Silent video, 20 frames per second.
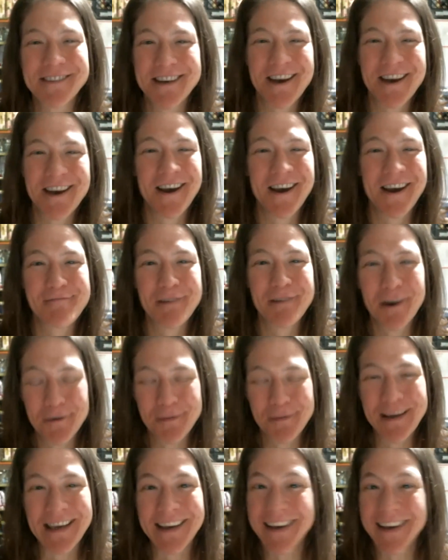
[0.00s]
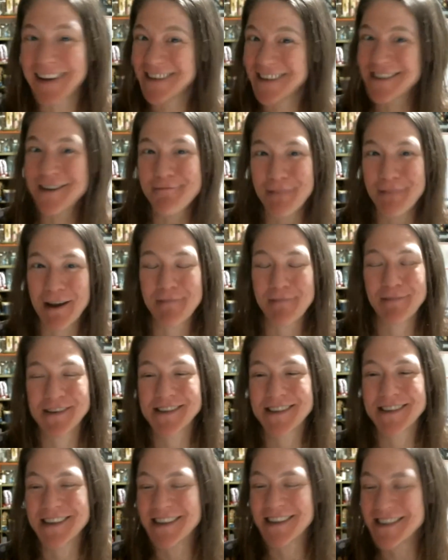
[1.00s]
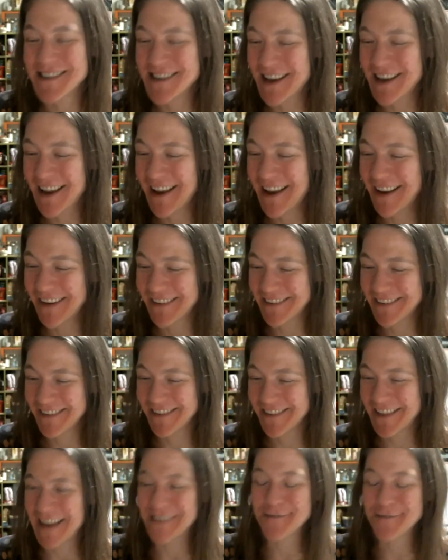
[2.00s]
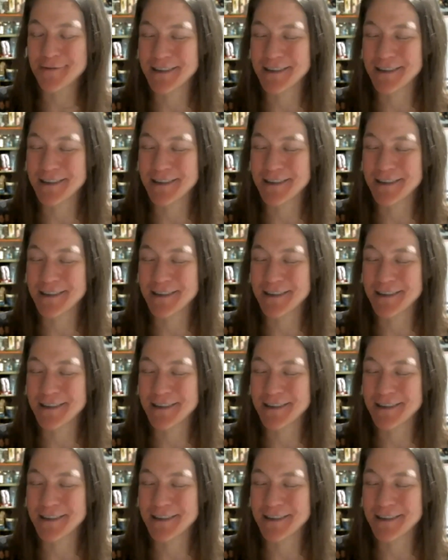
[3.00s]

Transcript: time a week into my business, and that's